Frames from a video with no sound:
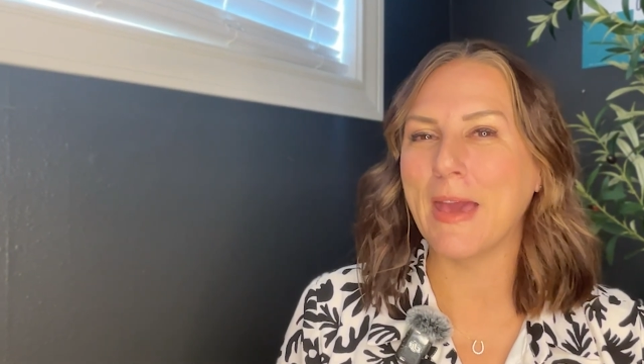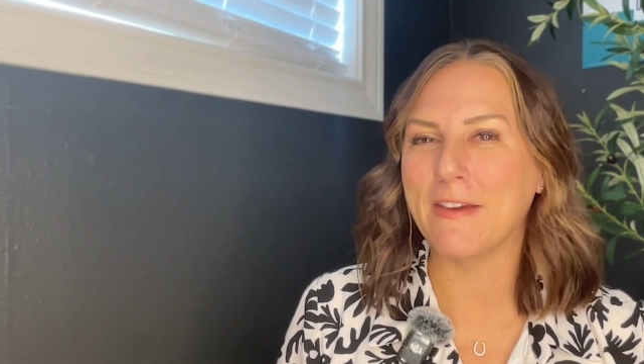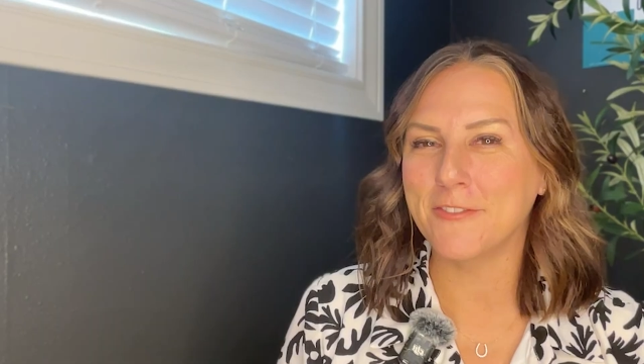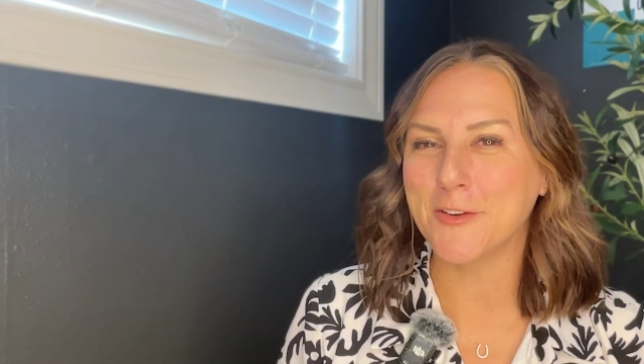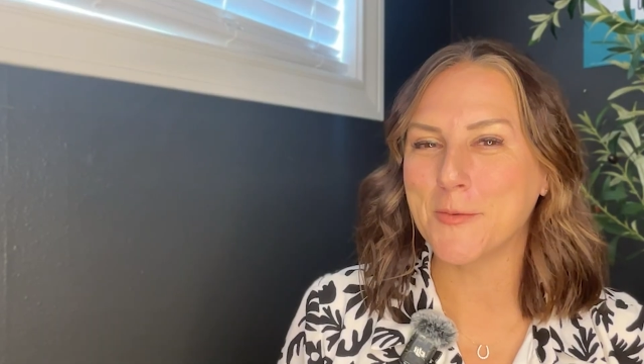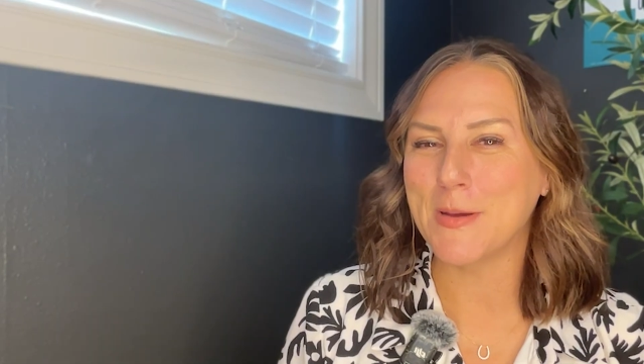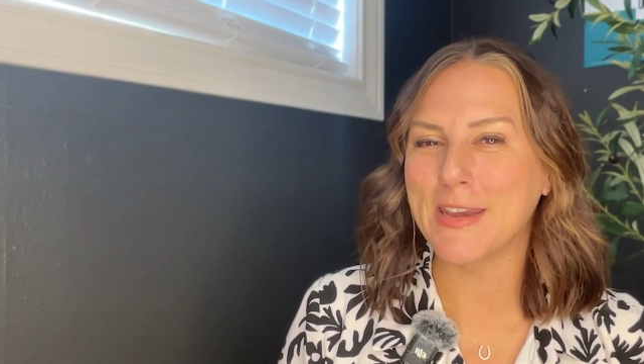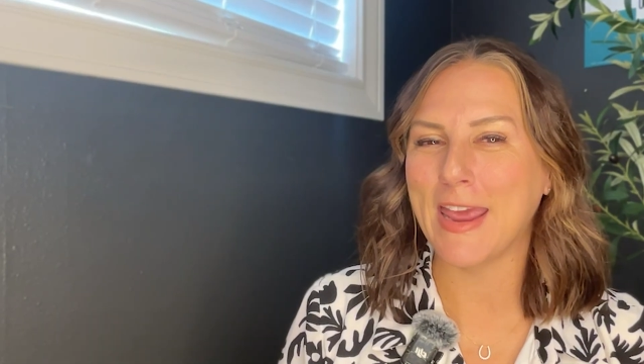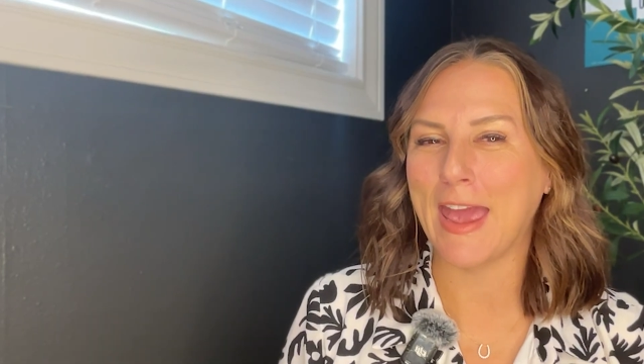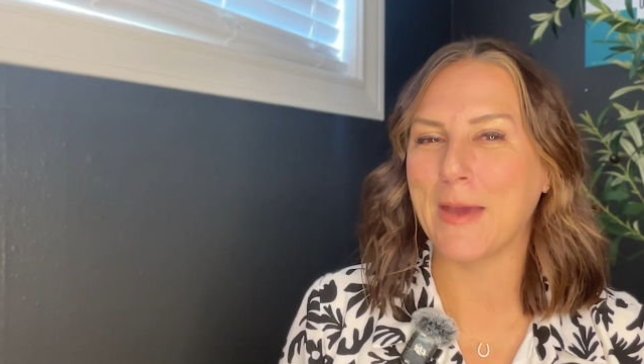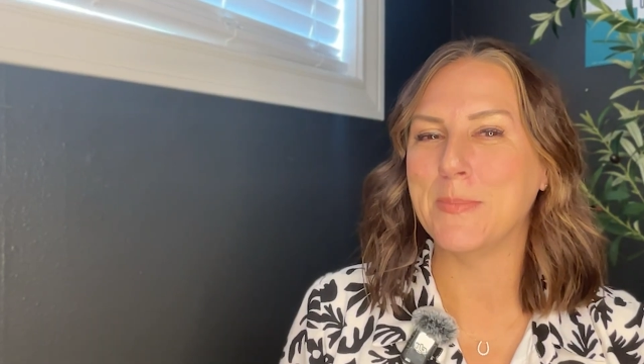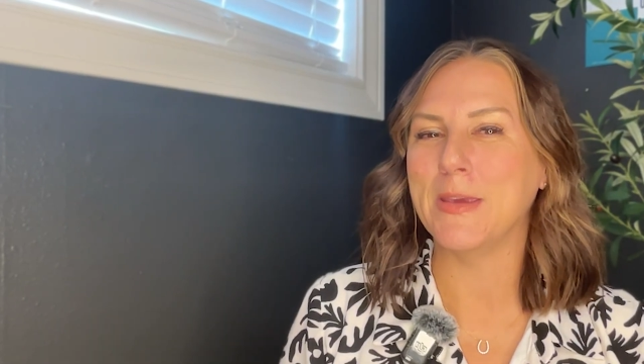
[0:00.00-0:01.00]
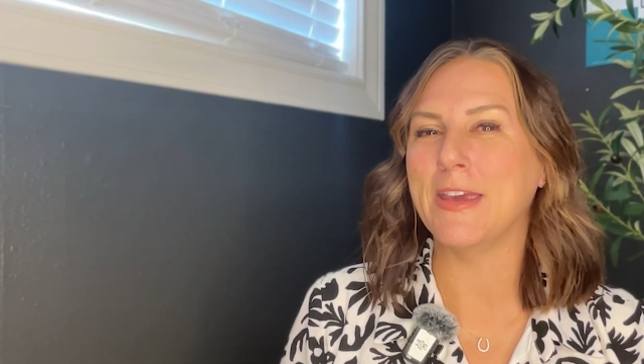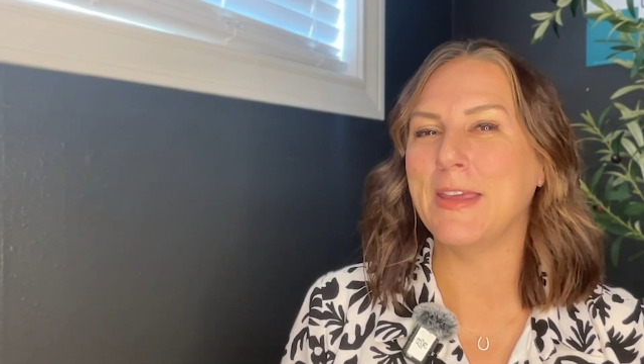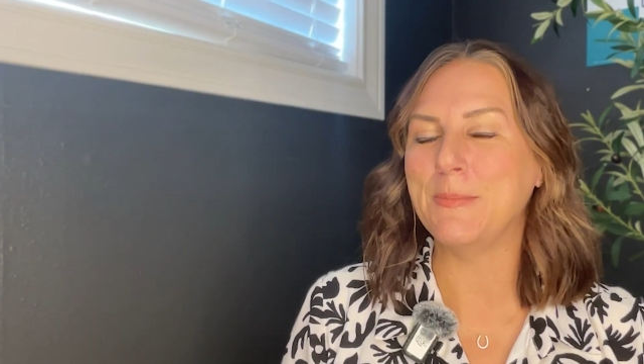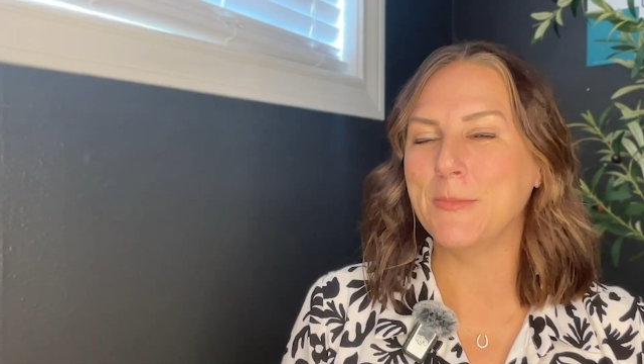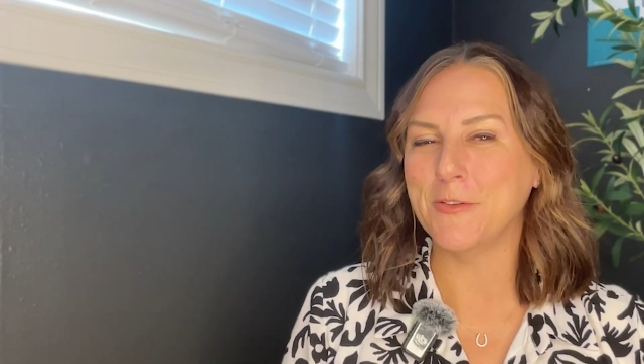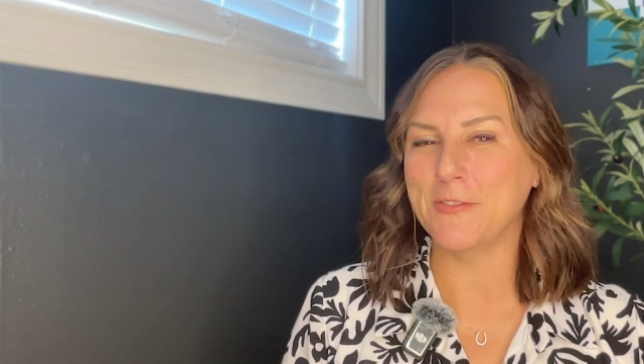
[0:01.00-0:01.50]
everyone happy
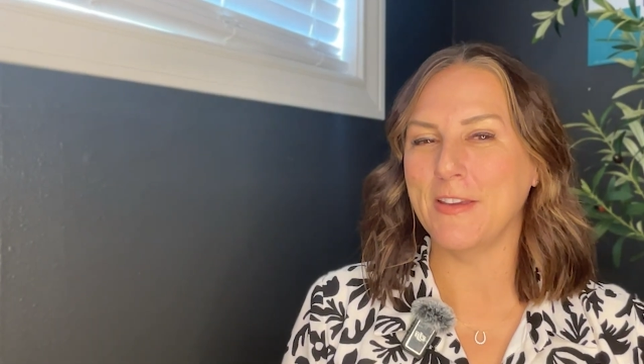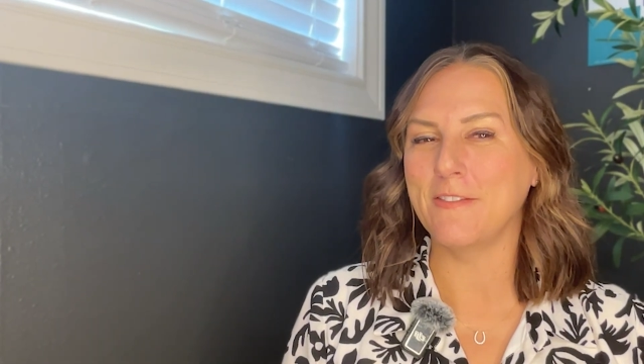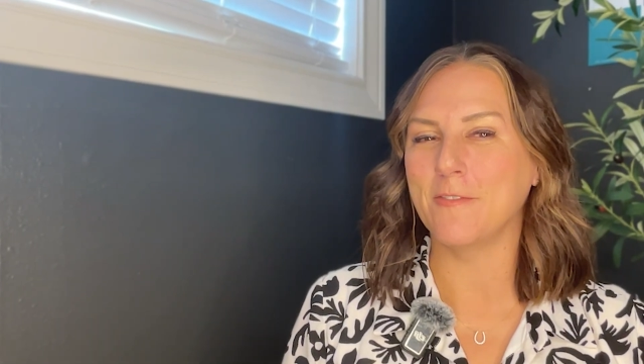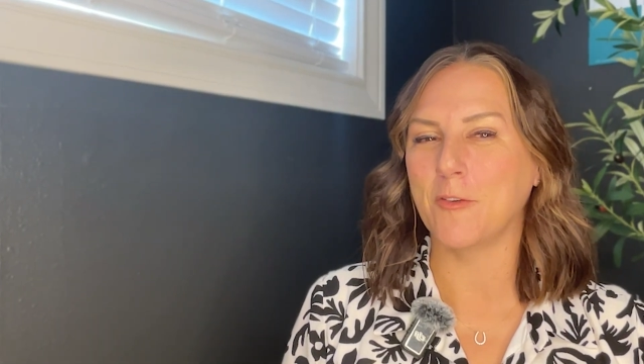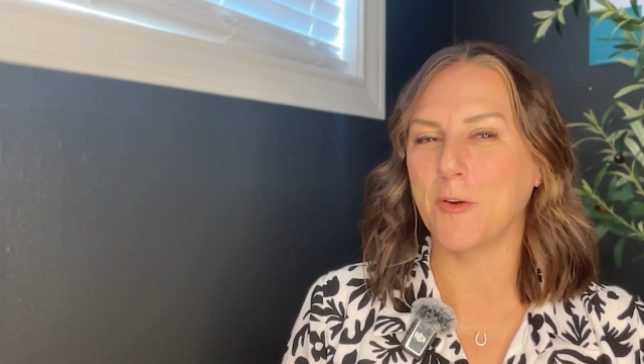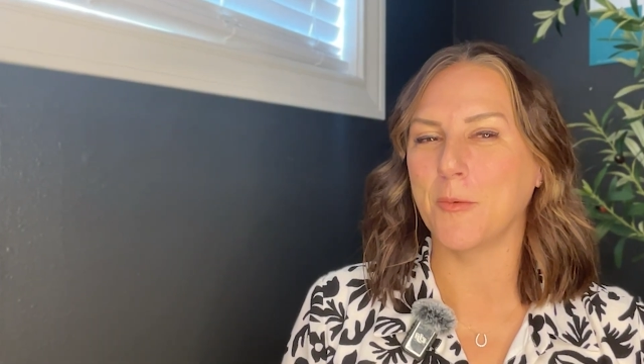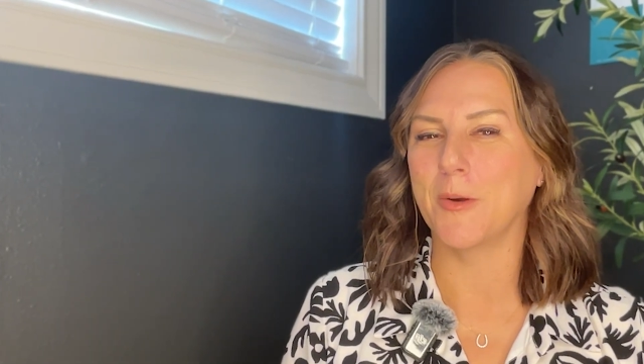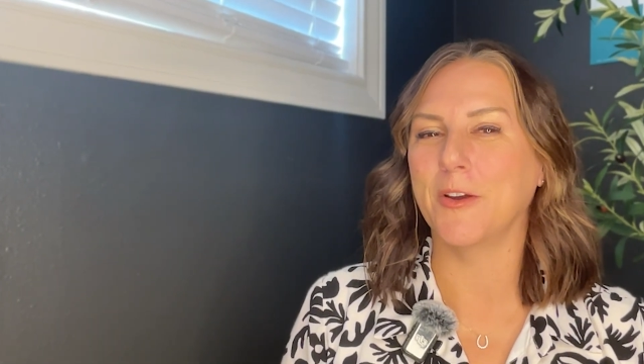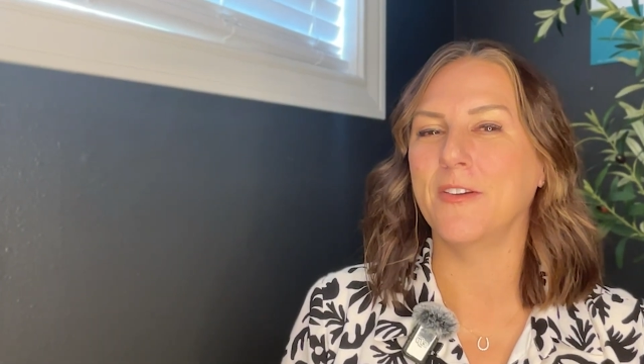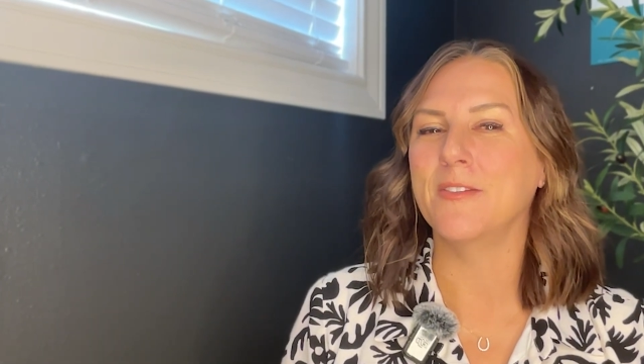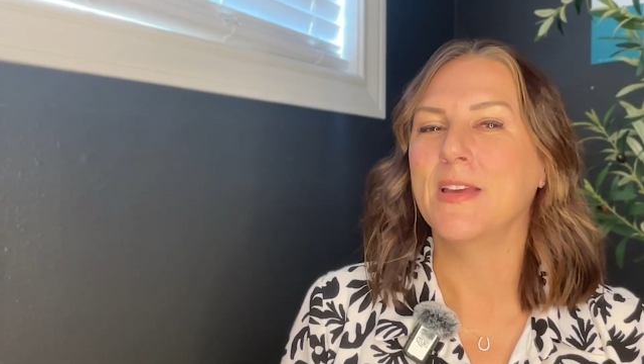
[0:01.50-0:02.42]
and moving forward